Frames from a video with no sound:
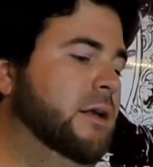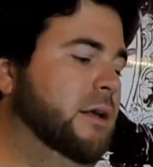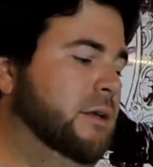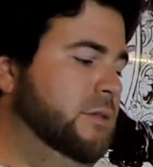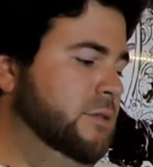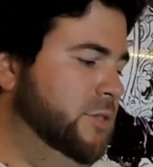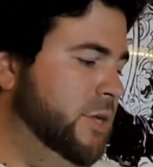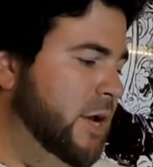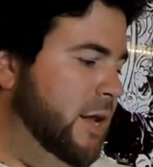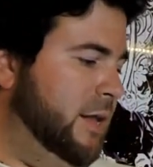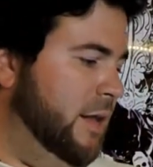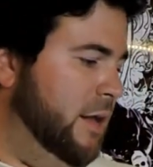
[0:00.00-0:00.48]

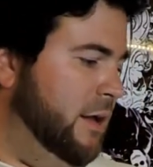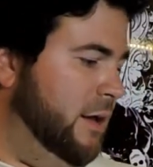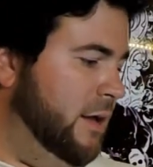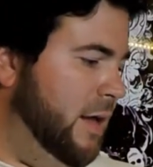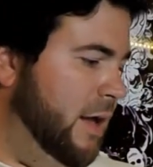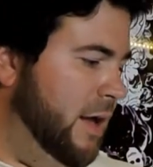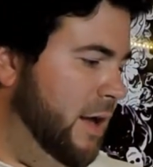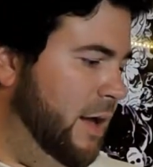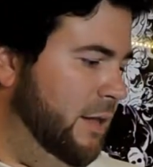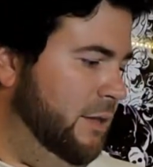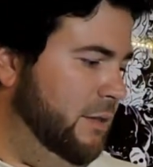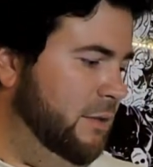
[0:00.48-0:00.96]
John
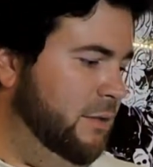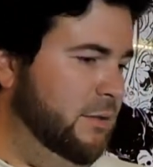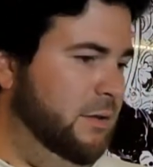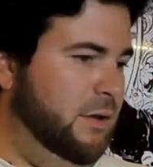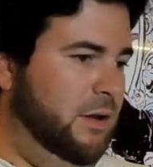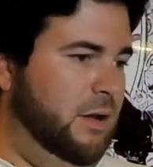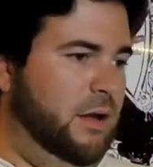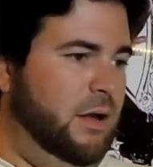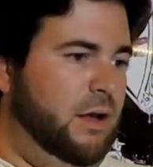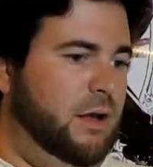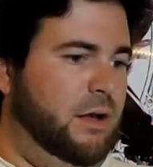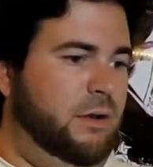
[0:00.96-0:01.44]
Alcott
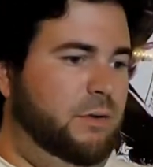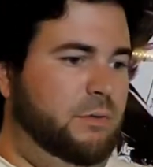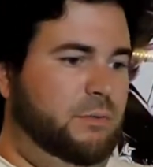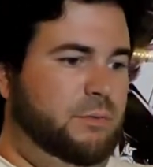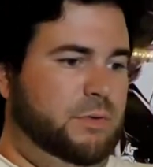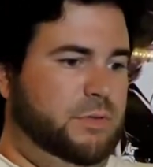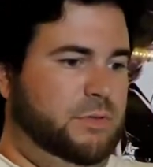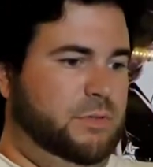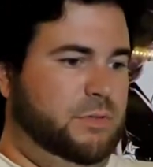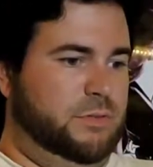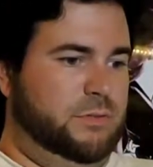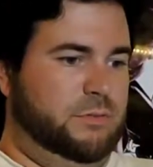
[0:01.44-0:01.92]

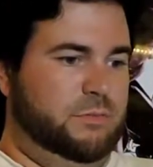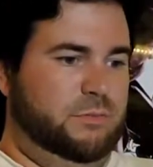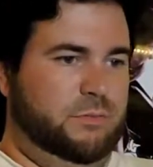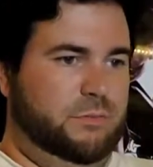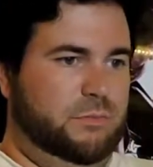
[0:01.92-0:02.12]
was